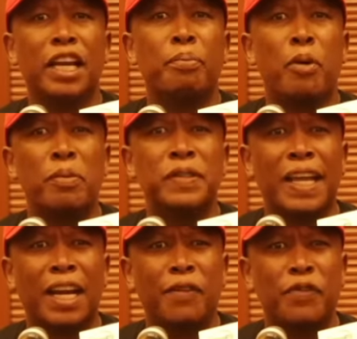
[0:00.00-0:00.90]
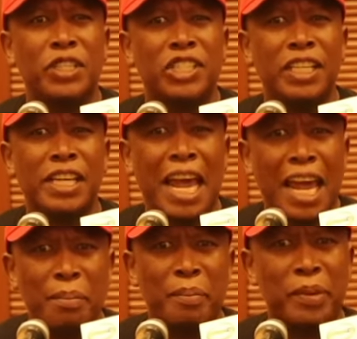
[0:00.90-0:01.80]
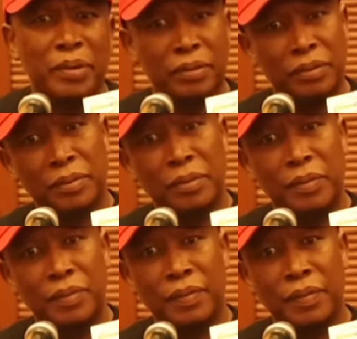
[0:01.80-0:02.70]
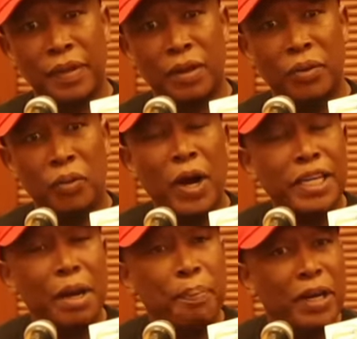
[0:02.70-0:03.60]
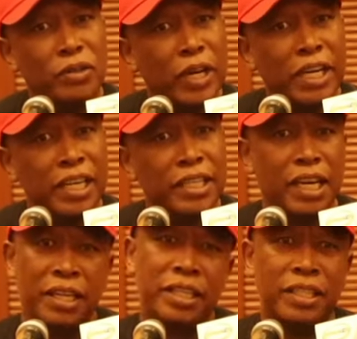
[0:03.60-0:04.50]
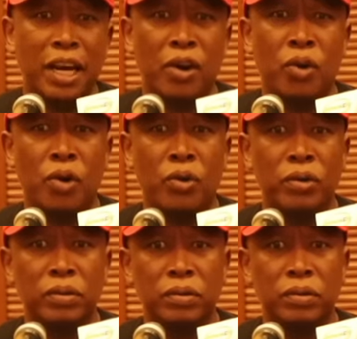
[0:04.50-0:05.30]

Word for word: that bombs a refugee camp? What happened to an international law?